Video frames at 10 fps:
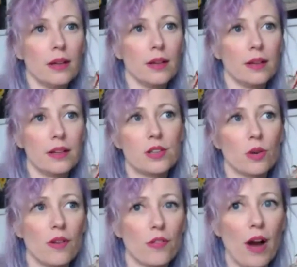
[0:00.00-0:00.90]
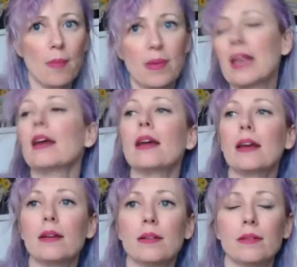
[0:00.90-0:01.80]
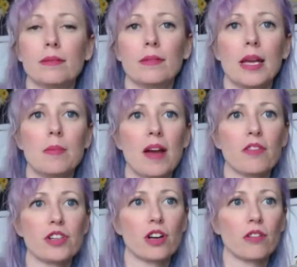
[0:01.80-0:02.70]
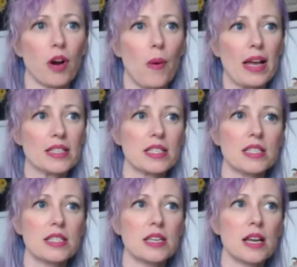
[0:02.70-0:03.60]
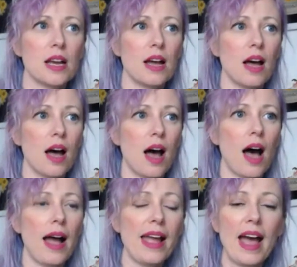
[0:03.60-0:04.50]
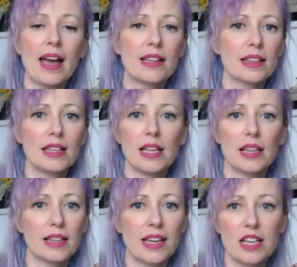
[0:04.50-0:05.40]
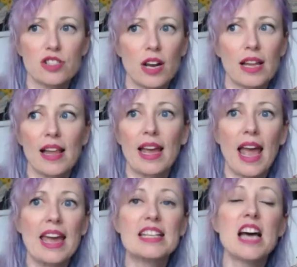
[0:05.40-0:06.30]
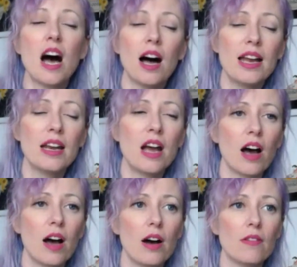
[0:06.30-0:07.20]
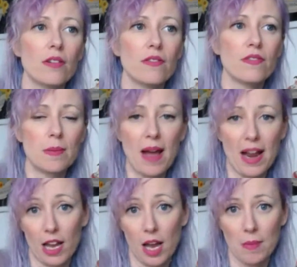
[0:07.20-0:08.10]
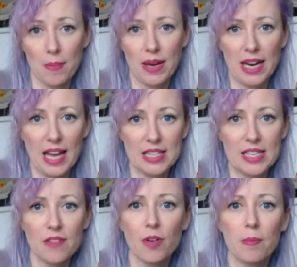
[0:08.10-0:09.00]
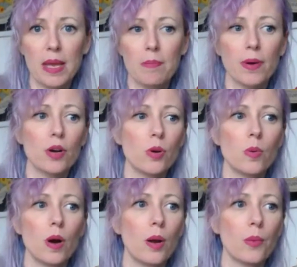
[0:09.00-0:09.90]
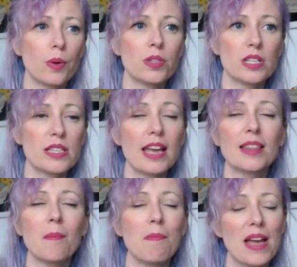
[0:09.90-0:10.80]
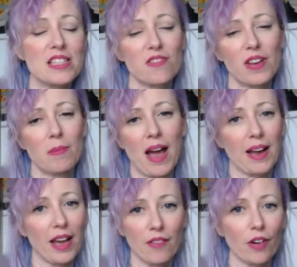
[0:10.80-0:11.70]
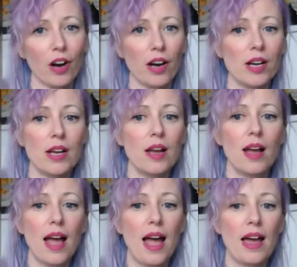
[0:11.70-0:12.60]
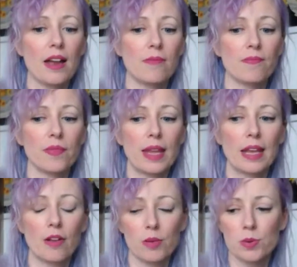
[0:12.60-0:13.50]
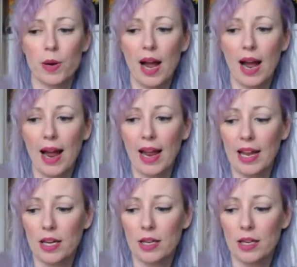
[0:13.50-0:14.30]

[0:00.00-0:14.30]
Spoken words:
this sort of crappy eBay return requests, I had yesterday like a ton of feedback come up on Etsy from people who just like the best feedback ever. And, you know, there was one guy